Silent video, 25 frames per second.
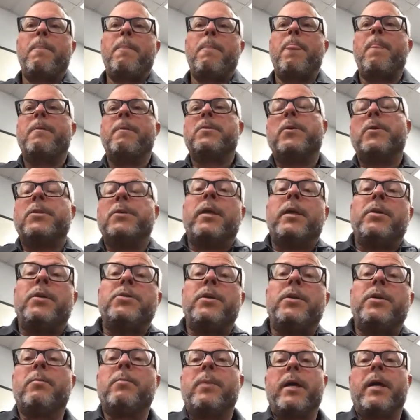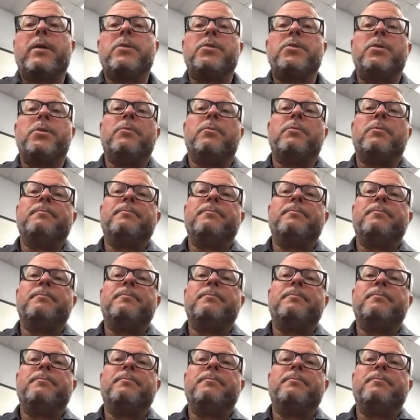So it's an engineered package too.